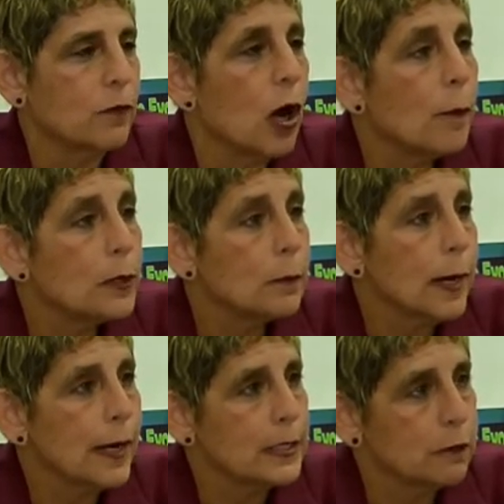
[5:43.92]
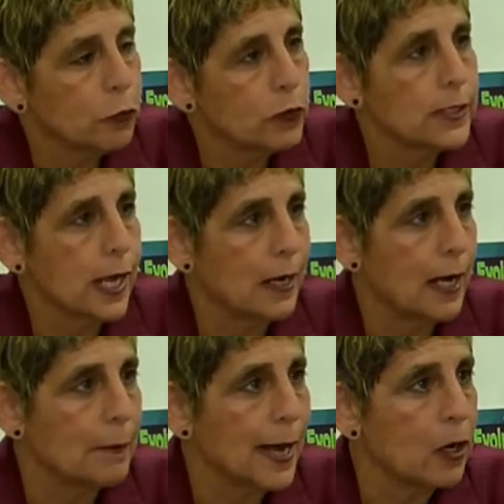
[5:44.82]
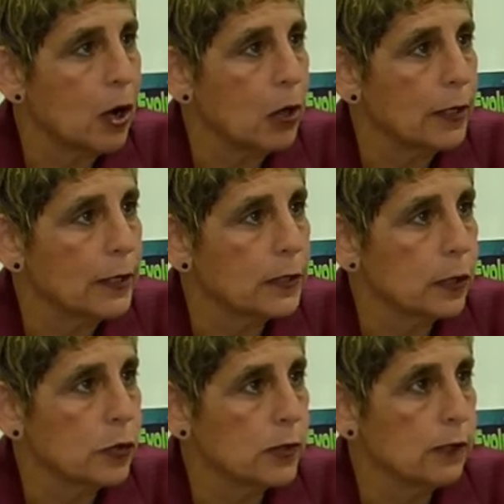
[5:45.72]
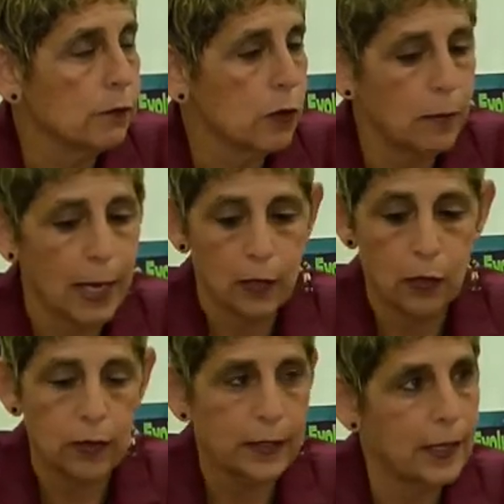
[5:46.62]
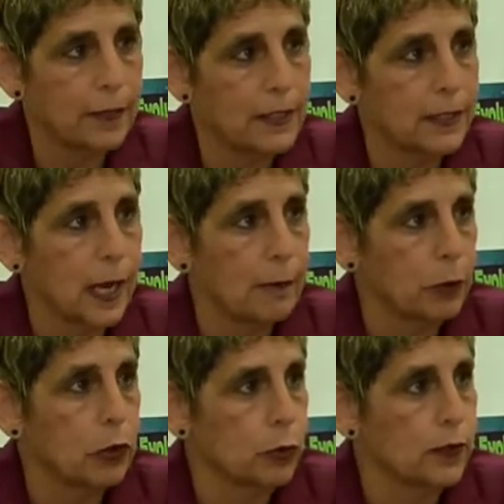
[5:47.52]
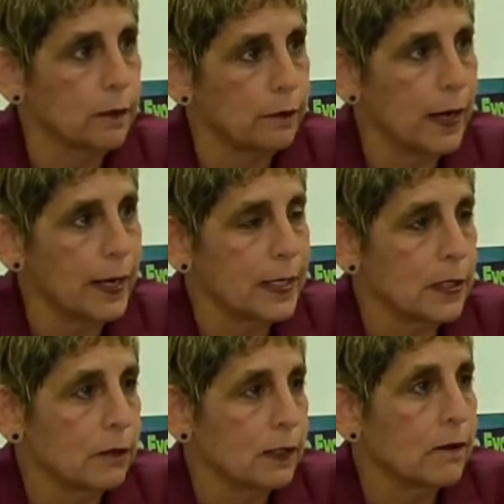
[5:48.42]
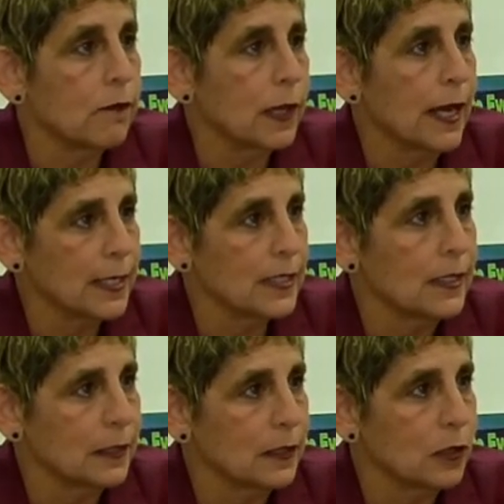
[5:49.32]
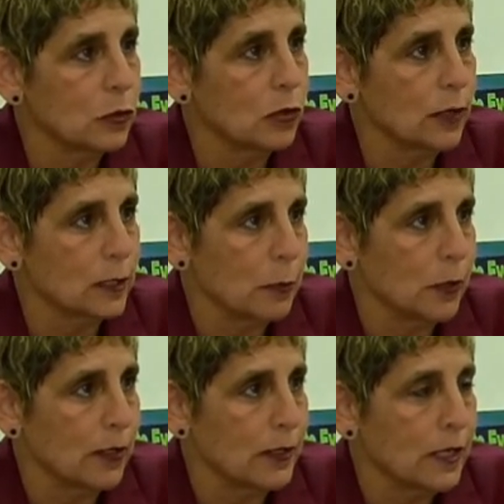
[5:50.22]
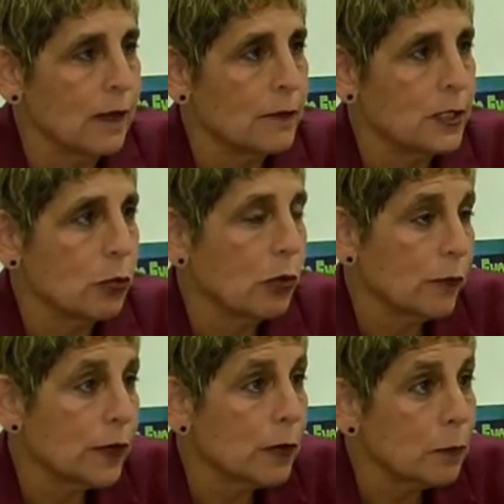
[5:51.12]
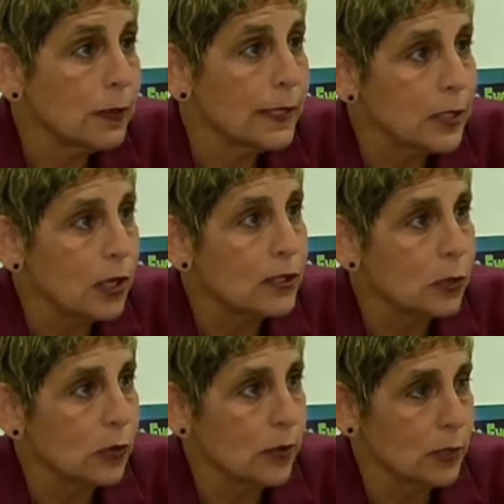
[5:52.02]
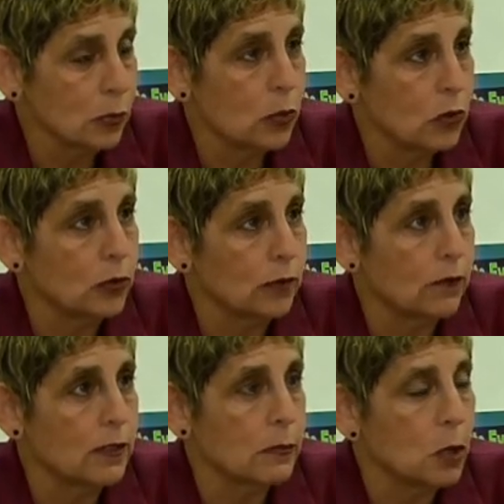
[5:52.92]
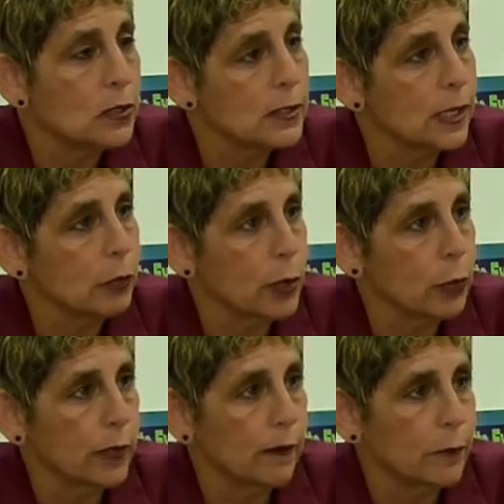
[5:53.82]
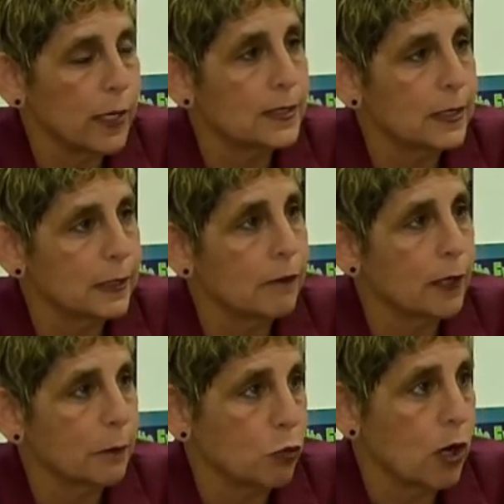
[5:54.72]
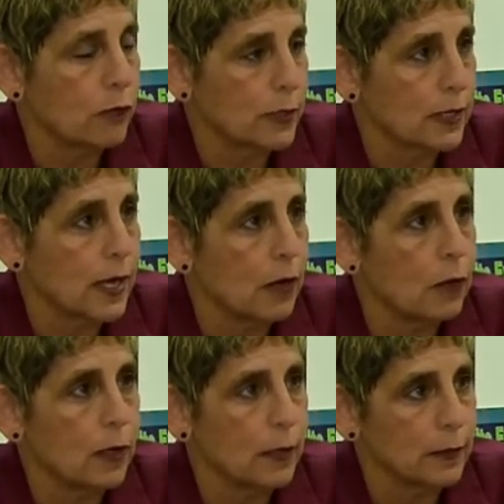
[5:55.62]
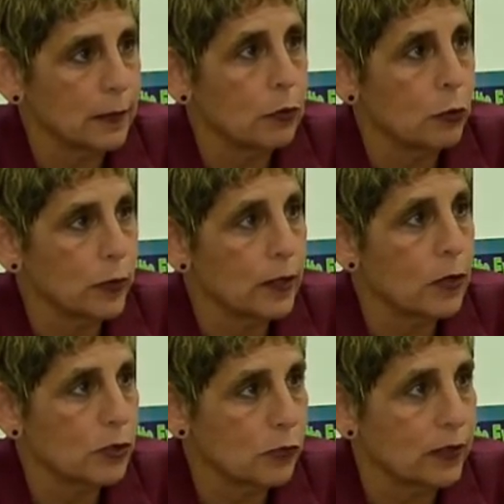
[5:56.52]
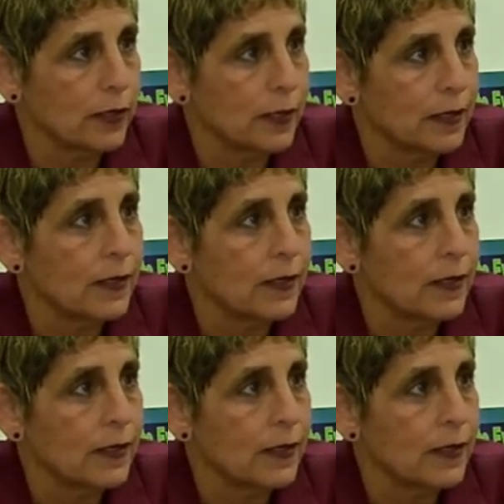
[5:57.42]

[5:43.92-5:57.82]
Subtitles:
optimized for satellite backhauling, so using for the backhaul, again, this Capricorn device to give the excellent user experience. So we're very pleased also in this world of the small cell where we have made significant progress now deployed in Australia.